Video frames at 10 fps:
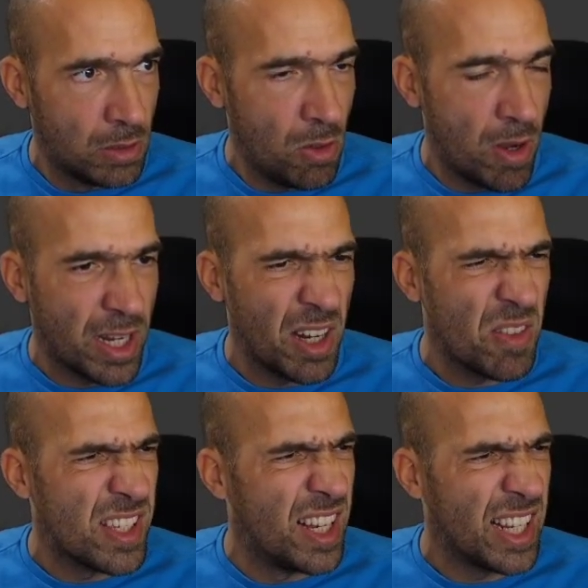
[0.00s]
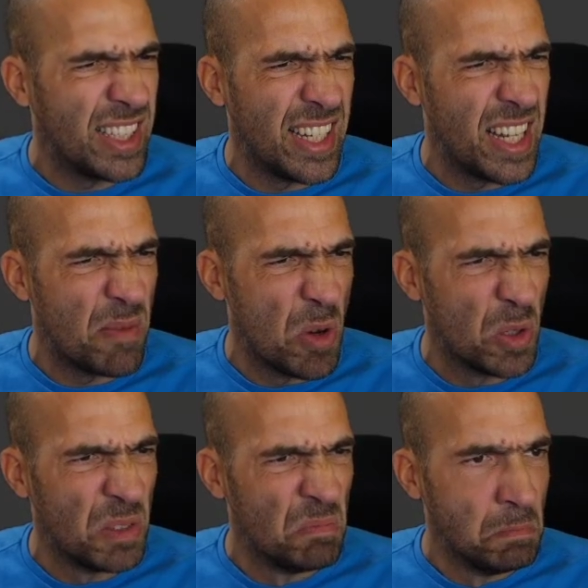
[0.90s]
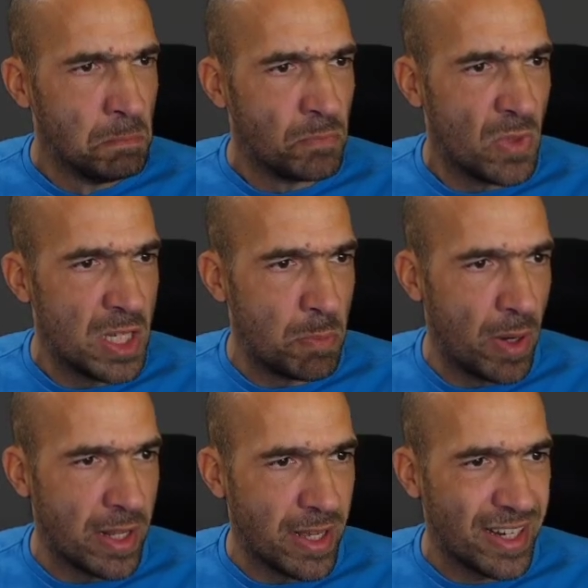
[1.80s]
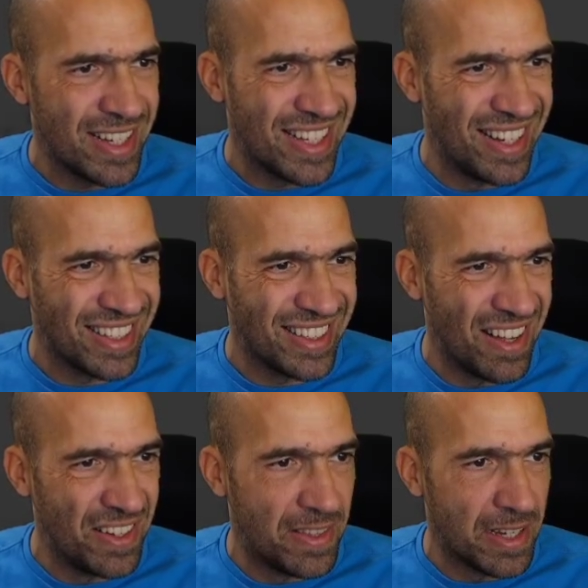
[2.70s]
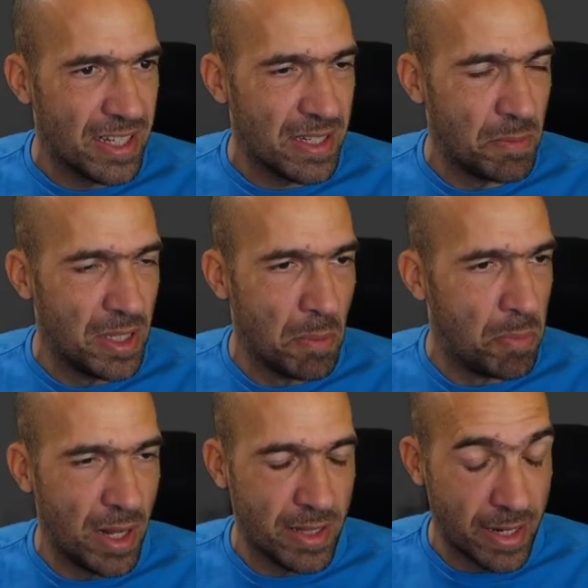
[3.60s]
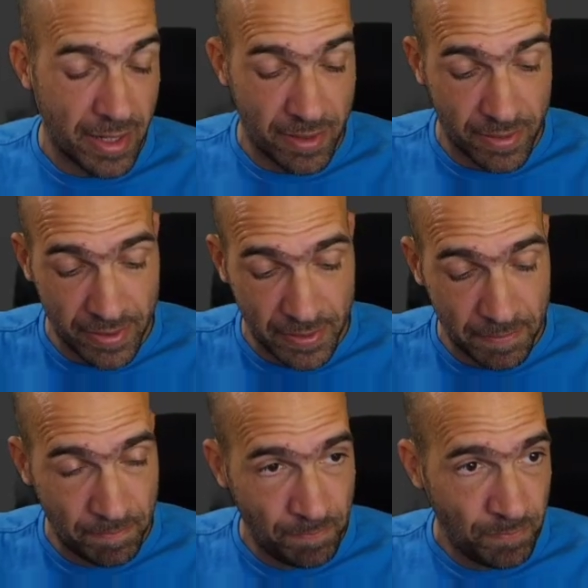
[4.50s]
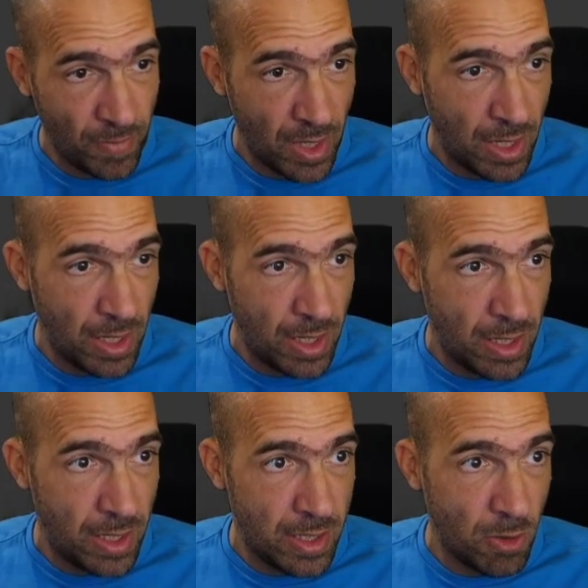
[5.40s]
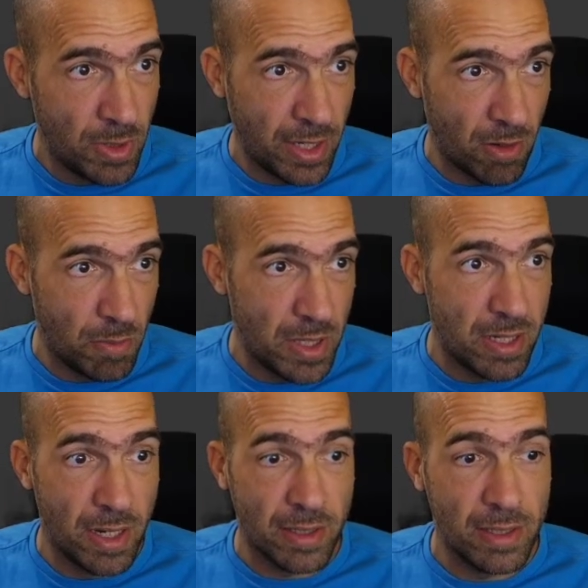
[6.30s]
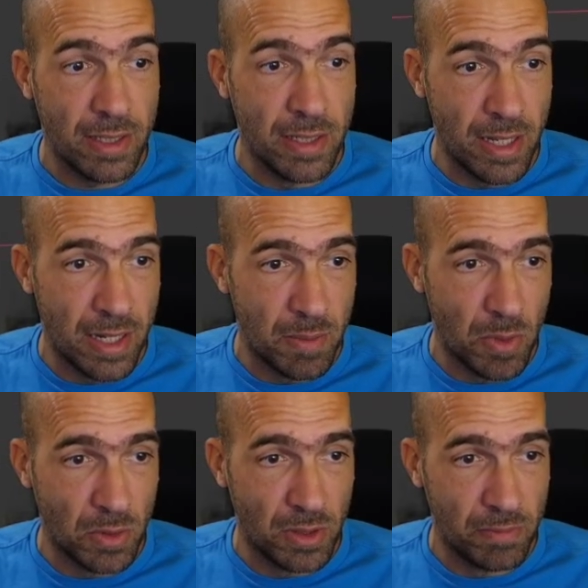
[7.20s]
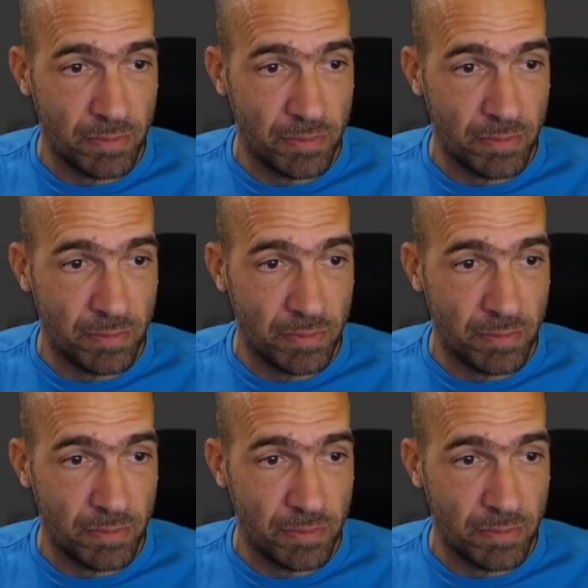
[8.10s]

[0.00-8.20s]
No, I cannot select in edit mode this plane. I can select other things, but the plane I cannot. So it cannot be selected in edit mode.